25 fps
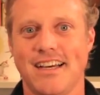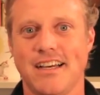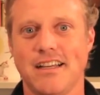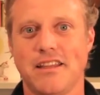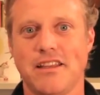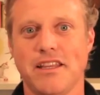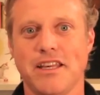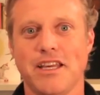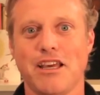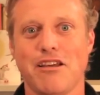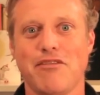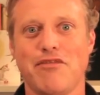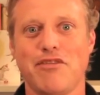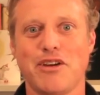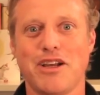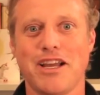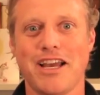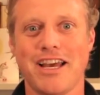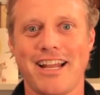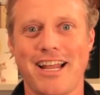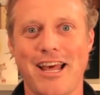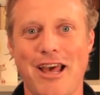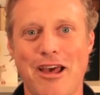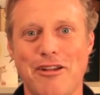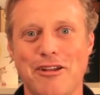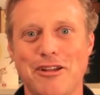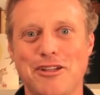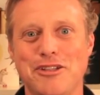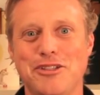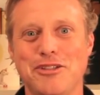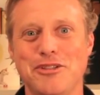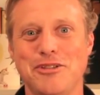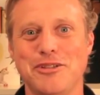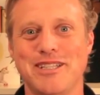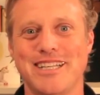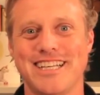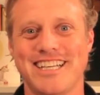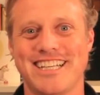I think I forgot how to
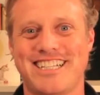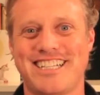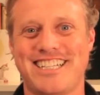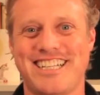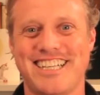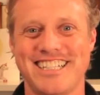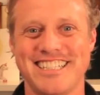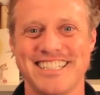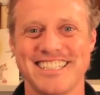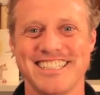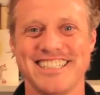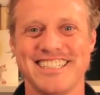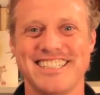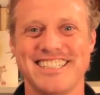do this.